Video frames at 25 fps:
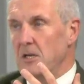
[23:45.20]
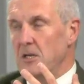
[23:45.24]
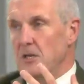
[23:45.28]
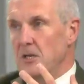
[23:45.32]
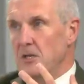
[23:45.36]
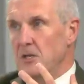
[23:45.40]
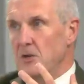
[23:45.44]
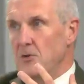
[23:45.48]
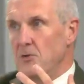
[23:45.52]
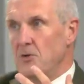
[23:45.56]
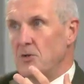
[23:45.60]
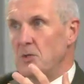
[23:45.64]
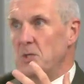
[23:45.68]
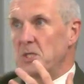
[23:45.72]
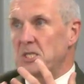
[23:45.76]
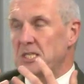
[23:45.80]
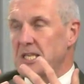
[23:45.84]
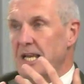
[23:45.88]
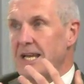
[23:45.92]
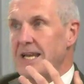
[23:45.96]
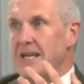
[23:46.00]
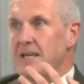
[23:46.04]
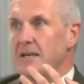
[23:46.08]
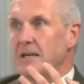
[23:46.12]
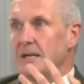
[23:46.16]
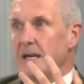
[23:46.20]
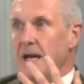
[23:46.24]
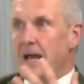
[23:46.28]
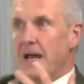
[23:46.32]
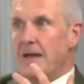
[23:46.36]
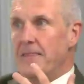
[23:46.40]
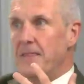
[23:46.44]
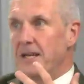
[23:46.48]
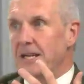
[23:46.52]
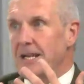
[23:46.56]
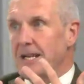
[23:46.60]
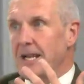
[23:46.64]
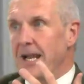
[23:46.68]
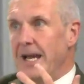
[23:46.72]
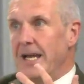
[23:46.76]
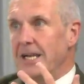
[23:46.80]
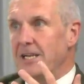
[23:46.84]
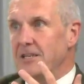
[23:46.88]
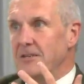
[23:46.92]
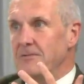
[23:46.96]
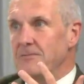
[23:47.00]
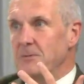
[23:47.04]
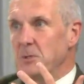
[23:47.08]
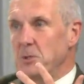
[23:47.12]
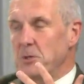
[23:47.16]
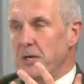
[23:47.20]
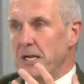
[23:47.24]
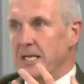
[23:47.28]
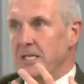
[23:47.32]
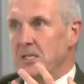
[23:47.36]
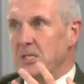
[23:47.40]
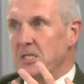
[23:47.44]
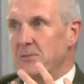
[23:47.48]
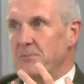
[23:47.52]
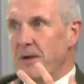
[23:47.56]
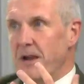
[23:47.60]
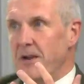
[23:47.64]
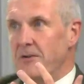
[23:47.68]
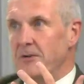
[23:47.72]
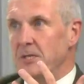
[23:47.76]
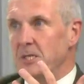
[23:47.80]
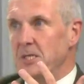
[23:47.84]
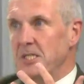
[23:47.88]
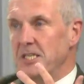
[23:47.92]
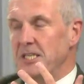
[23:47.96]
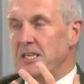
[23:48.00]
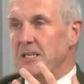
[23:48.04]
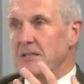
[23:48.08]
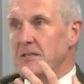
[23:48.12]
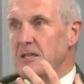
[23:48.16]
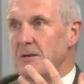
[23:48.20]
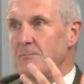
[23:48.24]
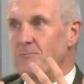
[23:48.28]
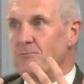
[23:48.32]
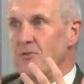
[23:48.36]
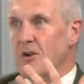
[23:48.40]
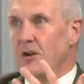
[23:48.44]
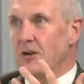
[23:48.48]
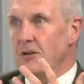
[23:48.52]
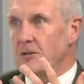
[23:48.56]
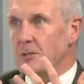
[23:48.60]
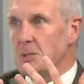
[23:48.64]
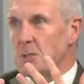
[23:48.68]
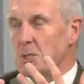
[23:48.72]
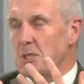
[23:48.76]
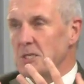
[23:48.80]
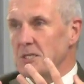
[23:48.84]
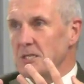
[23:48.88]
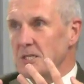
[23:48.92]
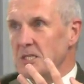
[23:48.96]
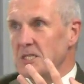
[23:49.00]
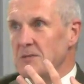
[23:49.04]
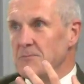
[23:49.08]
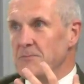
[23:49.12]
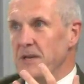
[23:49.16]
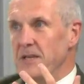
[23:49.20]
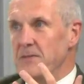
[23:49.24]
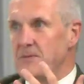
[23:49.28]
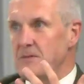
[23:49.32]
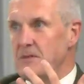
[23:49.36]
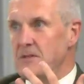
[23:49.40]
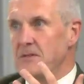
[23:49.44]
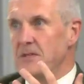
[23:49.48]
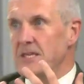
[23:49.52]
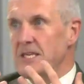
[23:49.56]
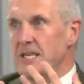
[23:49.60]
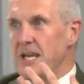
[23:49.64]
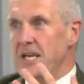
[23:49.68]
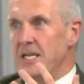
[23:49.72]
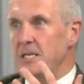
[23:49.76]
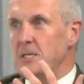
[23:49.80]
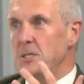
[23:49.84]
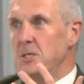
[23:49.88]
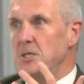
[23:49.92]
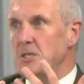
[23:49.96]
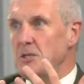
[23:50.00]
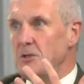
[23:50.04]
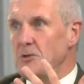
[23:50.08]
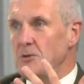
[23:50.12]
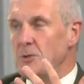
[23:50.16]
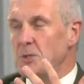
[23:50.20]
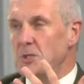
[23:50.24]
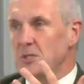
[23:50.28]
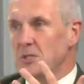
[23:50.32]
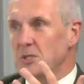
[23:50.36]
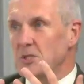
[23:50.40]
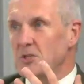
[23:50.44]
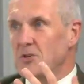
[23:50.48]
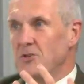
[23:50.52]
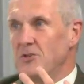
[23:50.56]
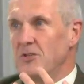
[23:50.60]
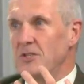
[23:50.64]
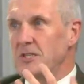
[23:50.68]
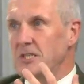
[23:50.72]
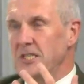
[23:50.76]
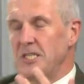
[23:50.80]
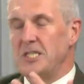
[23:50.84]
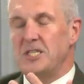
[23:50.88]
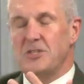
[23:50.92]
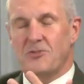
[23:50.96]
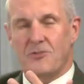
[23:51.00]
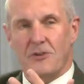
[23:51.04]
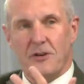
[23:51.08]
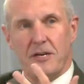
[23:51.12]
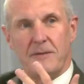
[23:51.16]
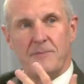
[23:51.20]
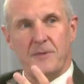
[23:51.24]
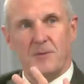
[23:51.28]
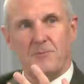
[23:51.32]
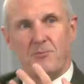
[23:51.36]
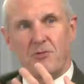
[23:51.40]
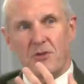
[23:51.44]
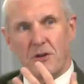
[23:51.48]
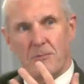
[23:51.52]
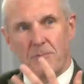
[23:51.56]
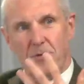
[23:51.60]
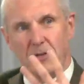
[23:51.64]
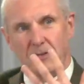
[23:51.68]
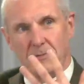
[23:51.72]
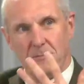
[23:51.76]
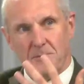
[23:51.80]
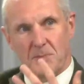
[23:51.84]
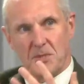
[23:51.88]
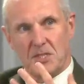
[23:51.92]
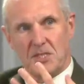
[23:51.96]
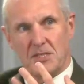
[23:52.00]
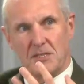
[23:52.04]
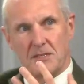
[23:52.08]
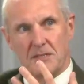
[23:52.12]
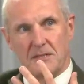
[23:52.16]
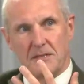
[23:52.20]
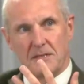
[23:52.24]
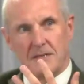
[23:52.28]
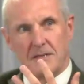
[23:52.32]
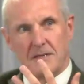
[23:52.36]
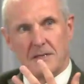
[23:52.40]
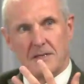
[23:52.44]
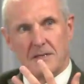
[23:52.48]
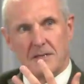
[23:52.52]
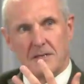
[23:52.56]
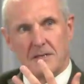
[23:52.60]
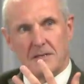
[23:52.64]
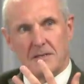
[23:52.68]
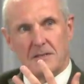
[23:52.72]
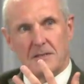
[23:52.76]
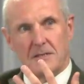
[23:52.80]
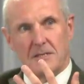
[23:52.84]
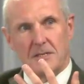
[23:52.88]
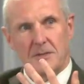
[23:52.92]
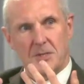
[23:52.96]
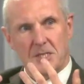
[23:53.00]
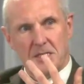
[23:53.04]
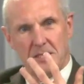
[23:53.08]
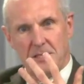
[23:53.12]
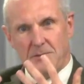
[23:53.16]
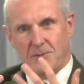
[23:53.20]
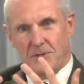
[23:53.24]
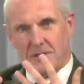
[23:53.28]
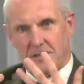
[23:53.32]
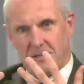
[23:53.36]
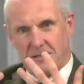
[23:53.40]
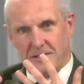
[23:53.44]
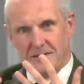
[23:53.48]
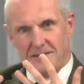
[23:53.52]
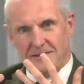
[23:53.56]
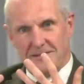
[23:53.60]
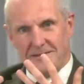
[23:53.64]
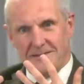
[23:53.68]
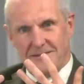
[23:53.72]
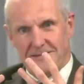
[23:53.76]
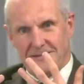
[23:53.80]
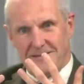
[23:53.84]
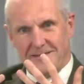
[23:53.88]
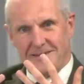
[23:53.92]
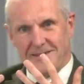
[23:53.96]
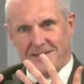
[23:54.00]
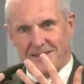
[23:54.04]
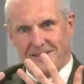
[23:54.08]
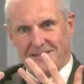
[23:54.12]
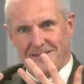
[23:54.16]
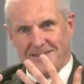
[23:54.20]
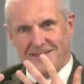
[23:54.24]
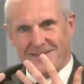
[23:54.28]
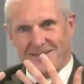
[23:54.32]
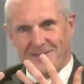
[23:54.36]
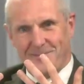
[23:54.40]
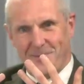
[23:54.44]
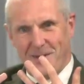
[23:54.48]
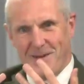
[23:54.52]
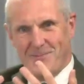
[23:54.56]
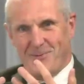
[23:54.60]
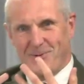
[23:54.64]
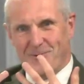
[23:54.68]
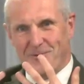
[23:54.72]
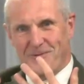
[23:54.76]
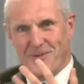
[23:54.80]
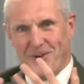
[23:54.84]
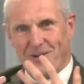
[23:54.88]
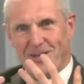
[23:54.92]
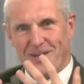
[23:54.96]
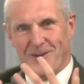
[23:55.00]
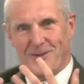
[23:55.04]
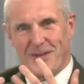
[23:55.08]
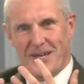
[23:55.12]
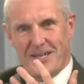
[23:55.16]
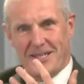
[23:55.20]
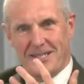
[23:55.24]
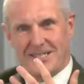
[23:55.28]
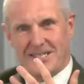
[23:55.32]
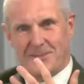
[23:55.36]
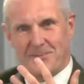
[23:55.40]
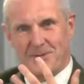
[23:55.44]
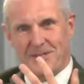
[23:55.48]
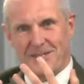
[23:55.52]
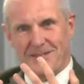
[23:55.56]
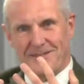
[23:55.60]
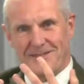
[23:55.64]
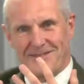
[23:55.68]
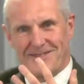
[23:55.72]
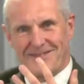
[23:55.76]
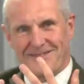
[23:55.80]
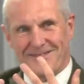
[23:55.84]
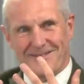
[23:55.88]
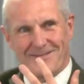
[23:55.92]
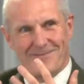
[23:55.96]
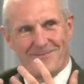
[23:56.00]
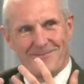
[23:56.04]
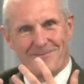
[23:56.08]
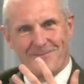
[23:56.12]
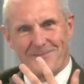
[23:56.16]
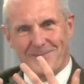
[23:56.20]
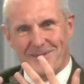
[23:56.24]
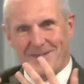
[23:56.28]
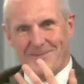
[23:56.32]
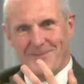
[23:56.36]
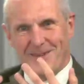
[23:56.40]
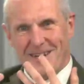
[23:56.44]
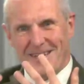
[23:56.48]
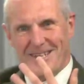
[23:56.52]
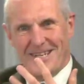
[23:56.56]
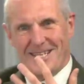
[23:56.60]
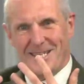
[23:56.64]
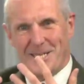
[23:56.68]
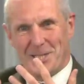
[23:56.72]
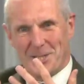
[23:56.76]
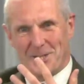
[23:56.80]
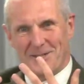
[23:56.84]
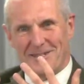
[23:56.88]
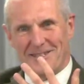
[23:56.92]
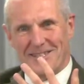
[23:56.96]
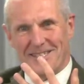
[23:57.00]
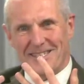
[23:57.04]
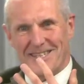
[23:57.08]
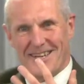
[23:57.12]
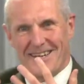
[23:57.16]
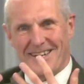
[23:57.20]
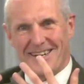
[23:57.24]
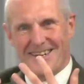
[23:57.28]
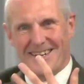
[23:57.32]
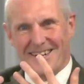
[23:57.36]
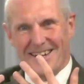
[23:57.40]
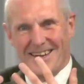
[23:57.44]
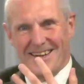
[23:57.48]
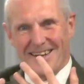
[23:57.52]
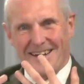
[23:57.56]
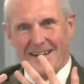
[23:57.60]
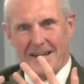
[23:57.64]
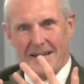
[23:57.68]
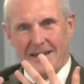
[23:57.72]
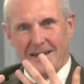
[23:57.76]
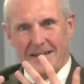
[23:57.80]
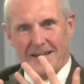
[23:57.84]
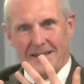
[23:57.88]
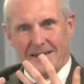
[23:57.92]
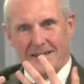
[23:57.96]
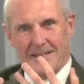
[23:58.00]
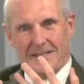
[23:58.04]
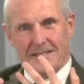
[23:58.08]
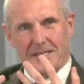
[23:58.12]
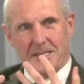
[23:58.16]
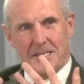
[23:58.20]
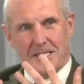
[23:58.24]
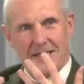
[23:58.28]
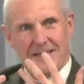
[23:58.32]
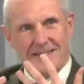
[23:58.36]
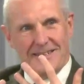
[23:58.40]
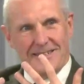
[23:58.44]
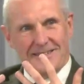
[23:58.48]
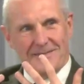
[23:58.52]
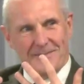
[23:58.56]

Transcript: you could say, the lack of transparency in the branches meant that the end users couldn't describe the problems. Do you see what the, the people follow that explanation? Does that does that?